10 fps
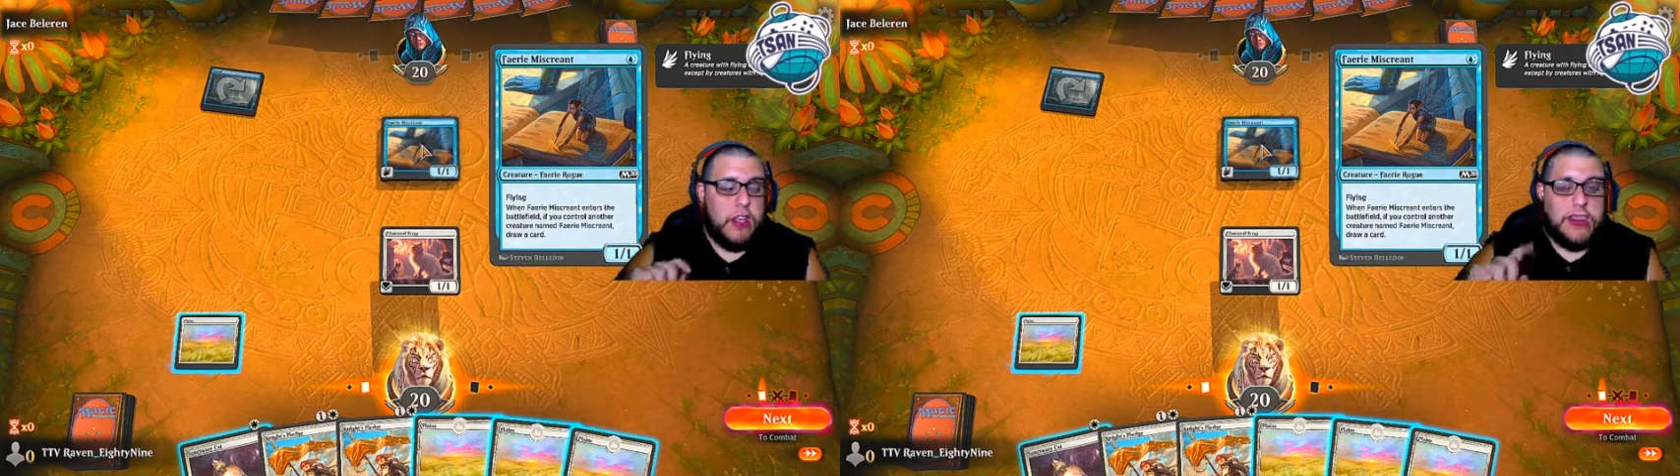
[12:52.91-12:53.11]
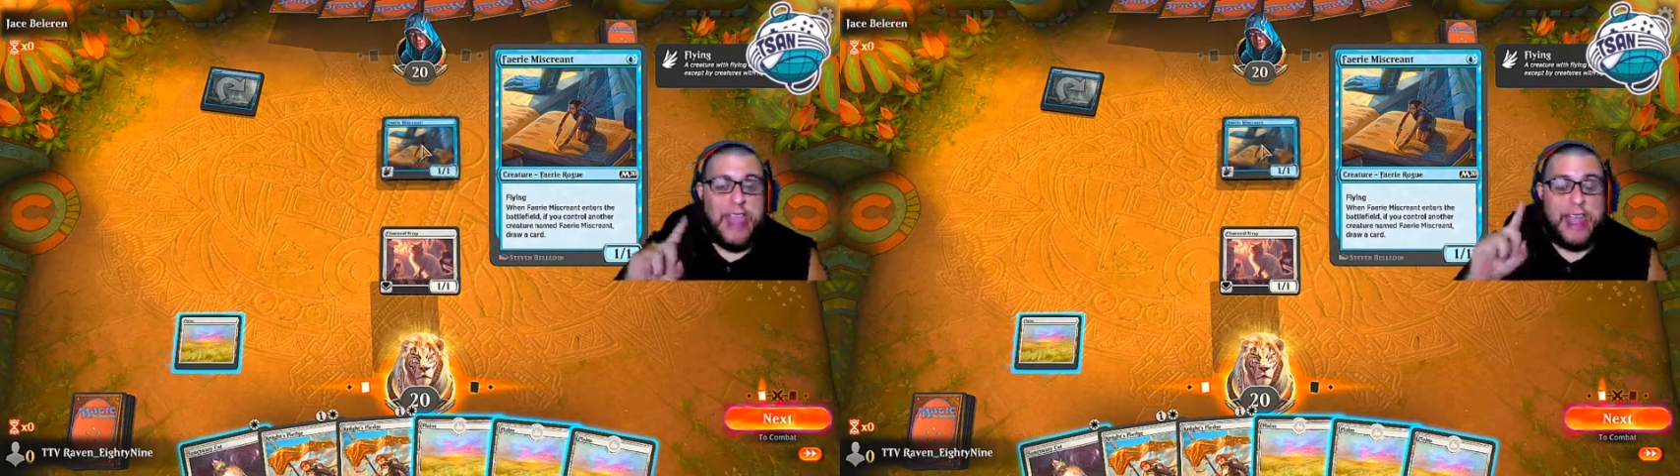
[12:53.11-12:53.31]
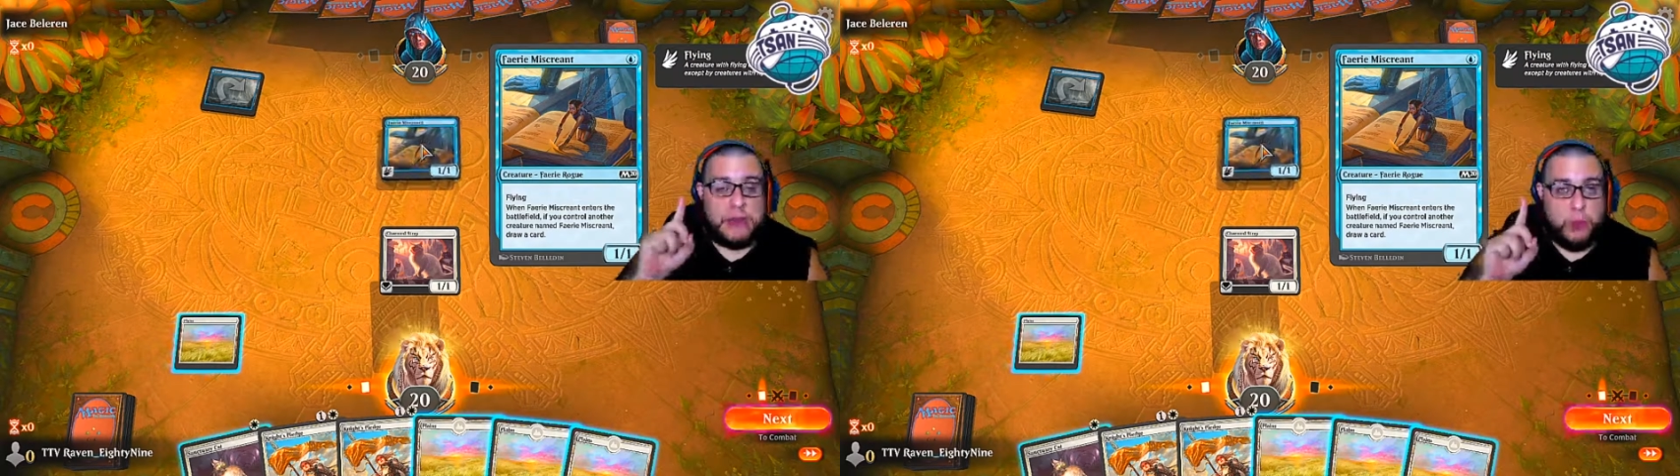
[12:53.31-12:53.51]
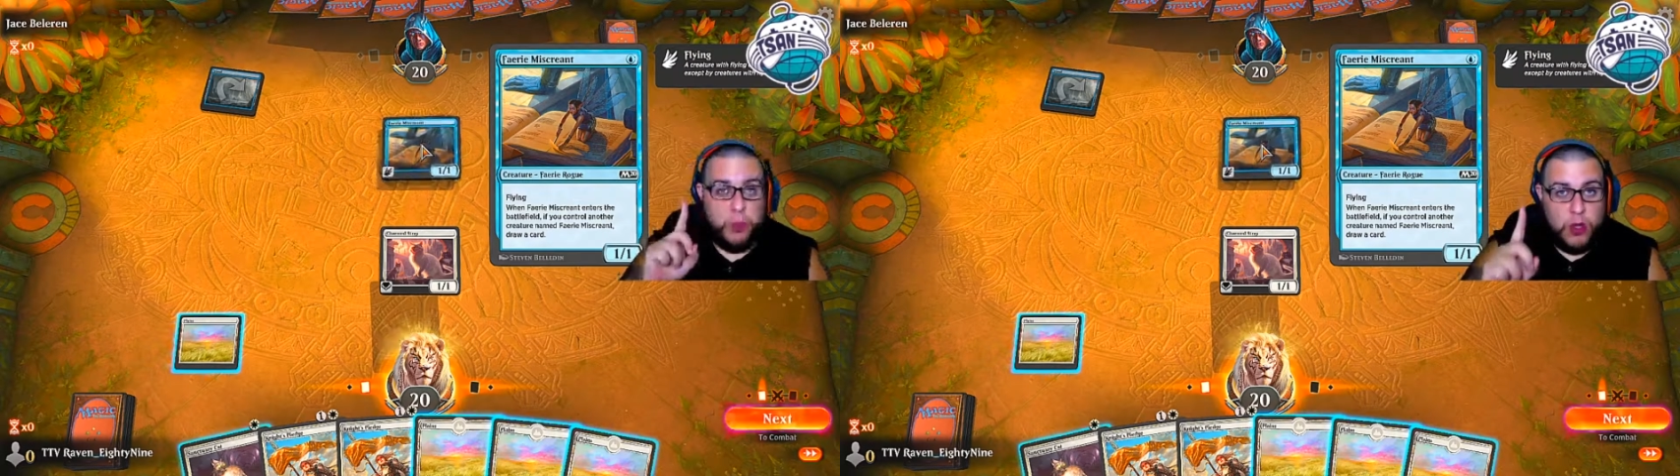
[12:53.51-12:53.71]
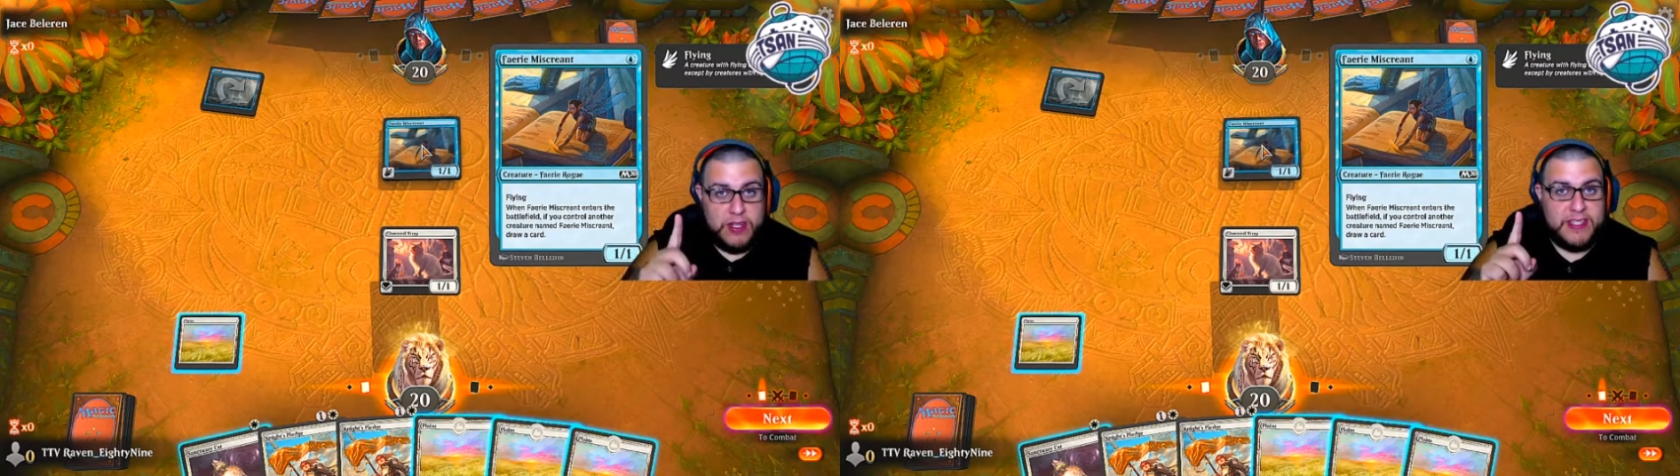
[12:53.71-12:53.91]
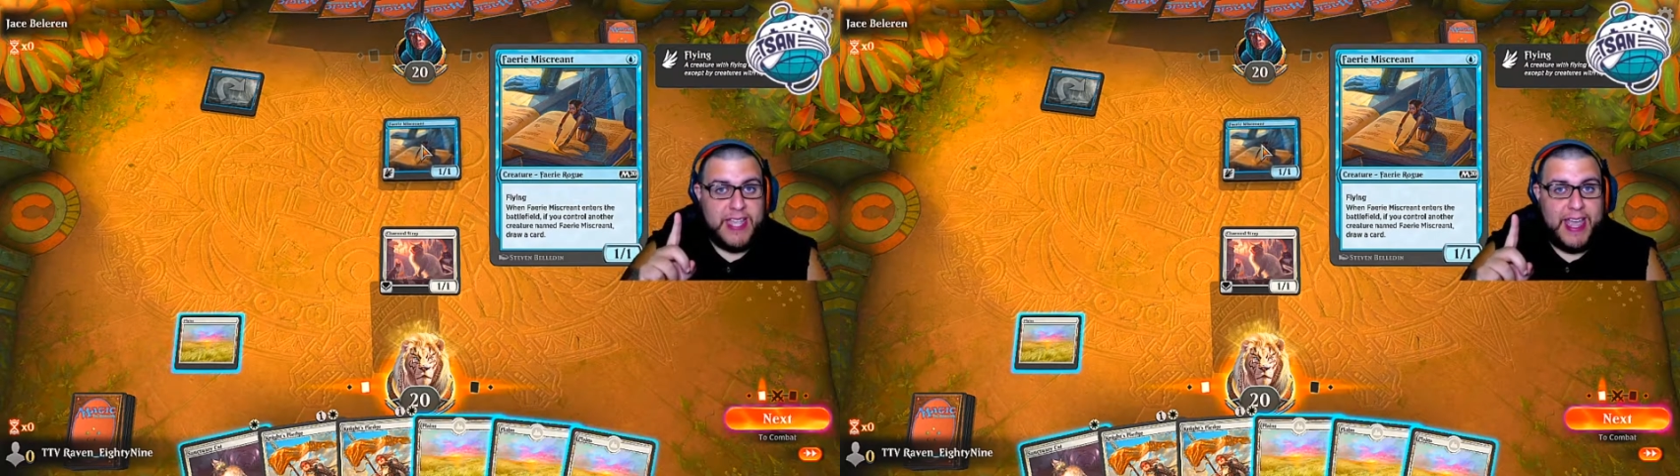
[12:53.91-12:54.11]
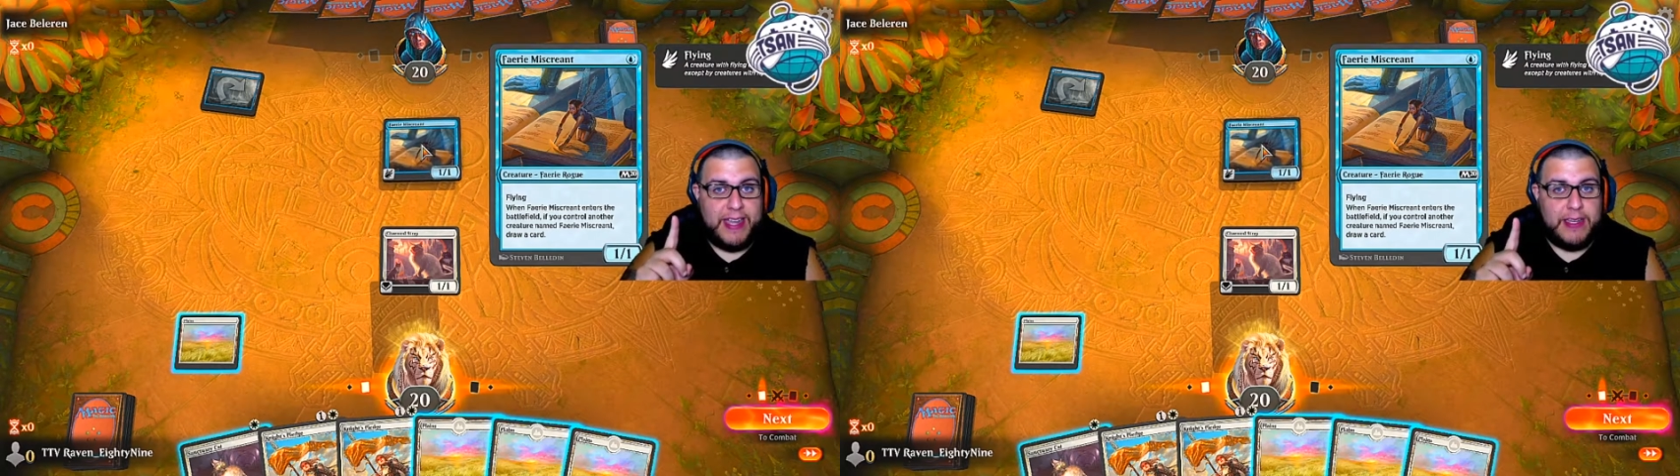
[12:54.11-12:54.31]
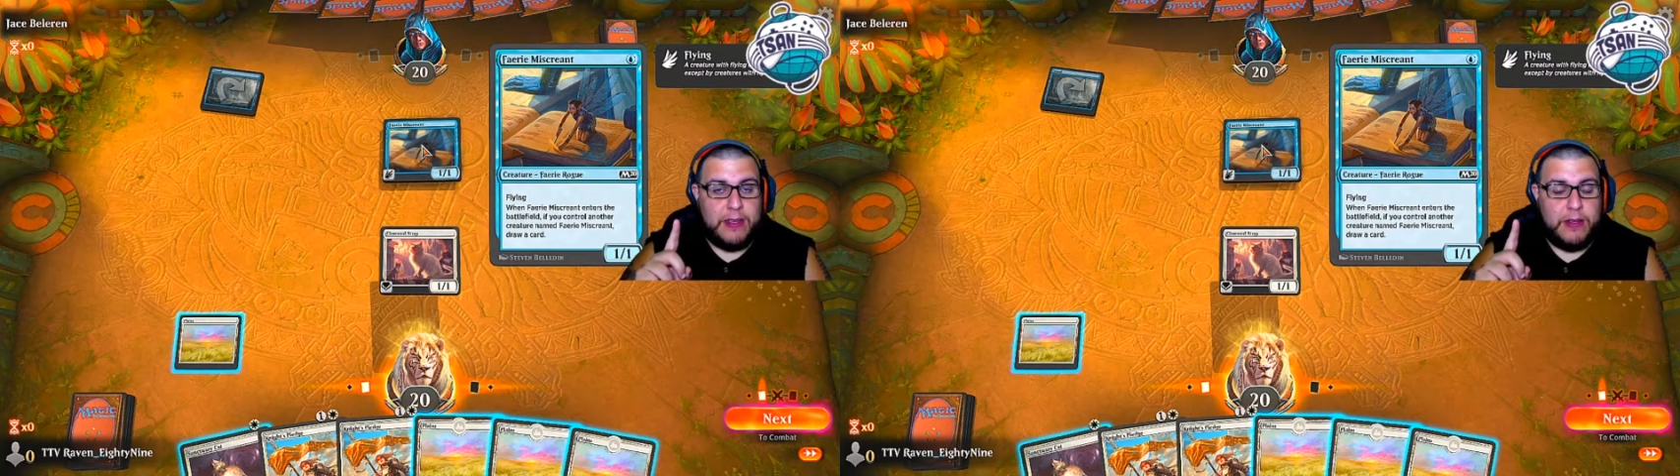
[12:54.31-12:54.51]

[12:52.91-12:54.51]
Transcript: that has 1 attack